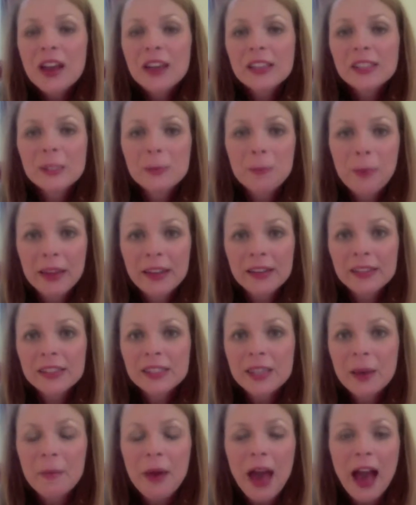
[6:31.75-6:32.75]
spend
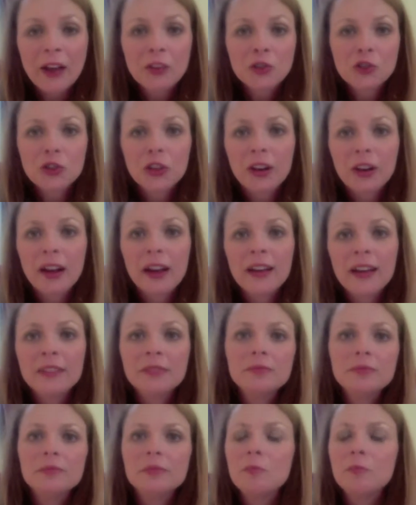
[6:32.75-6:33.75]
some
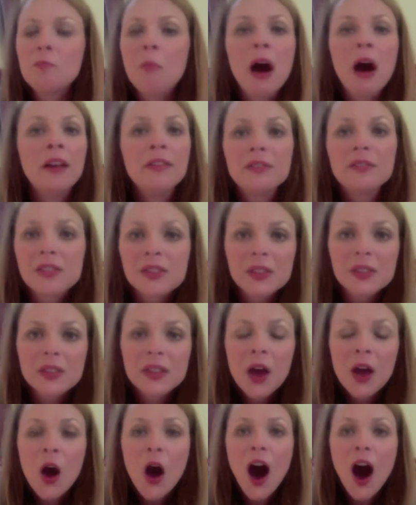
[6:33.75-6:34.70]
extra months